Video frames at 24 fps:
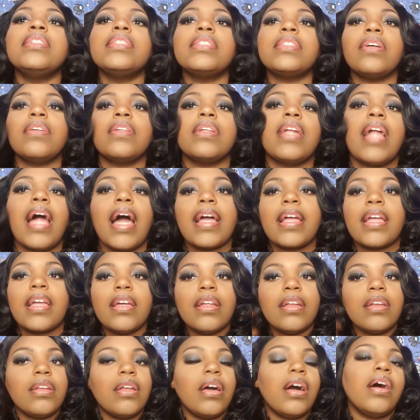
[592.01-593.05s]
so that I
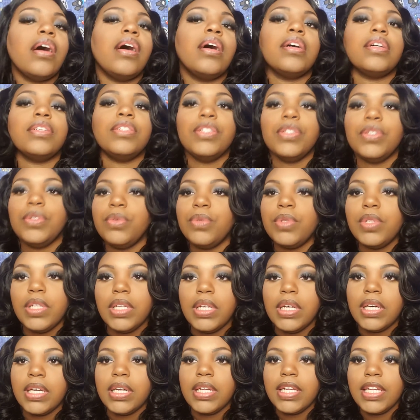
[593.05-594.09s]
can uh, do
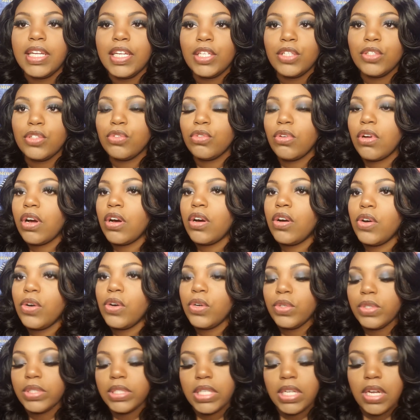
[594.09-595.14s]
the
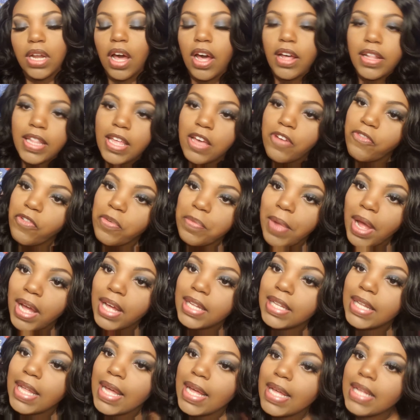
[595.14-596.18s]
intros and all that for my
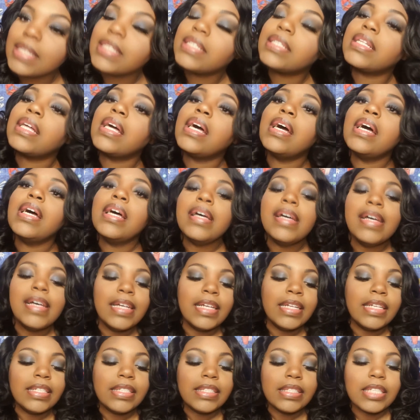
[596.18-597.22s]
class.
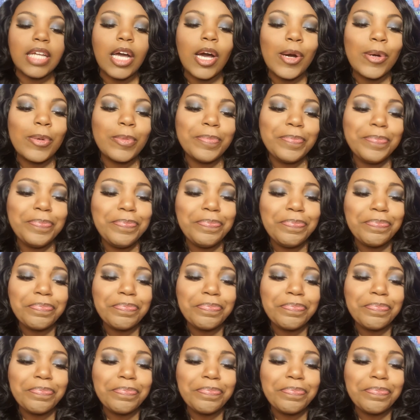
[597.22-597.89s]
So